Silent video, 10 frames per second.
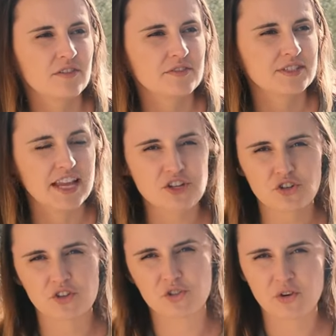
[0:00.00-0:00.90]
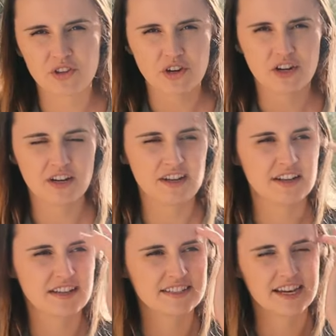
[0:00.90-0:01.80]
central, northern,
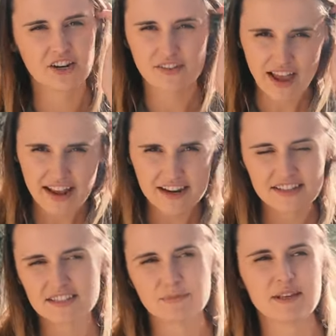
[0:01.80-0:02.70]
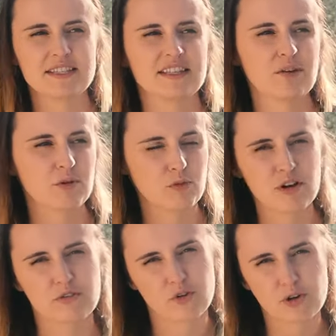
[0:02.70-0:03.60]
Sierra Nevadas, places that were more
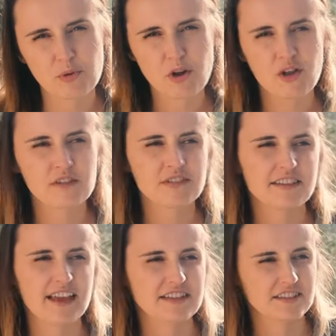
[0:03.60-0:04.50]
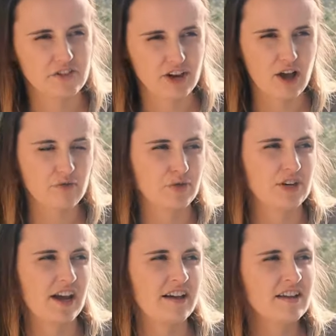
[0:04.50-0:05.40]
affordable than Southern
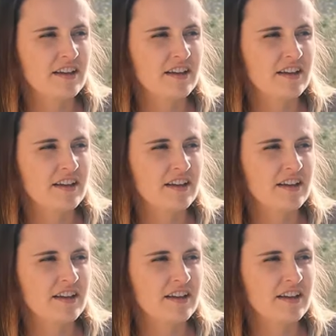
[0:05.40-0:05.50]
California.